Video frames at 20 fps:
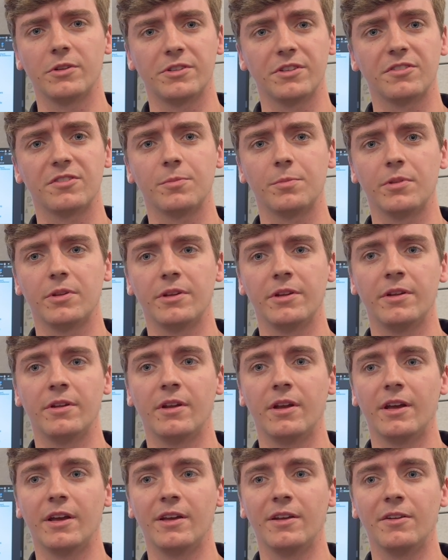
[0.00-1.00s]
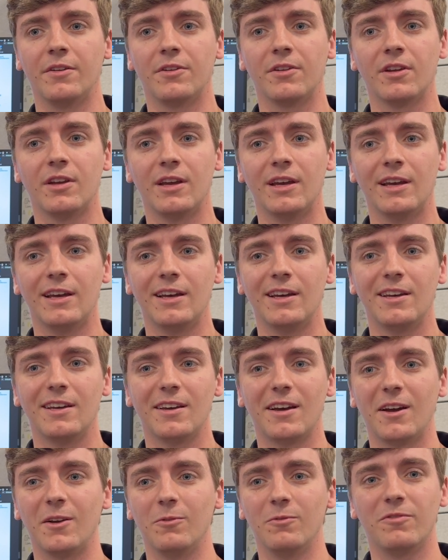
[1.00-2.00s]
discipline, and
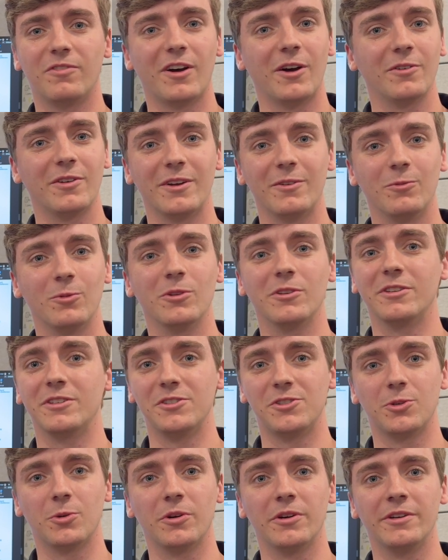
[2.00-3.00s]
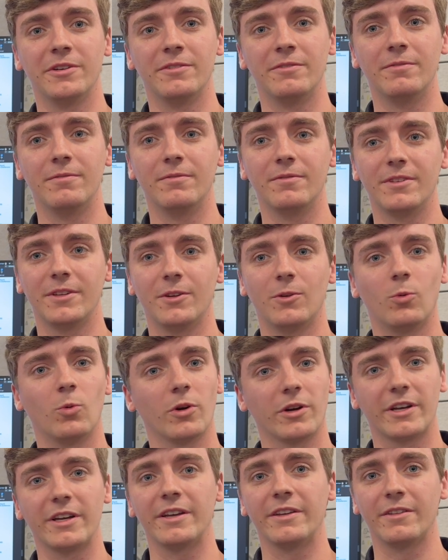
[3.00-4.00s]
I found I really enjoyed,
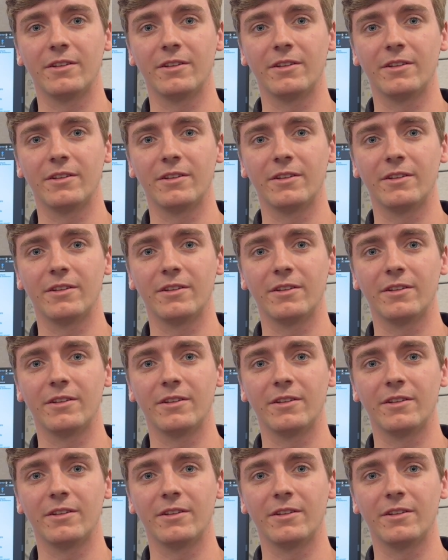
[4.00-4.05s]
working in the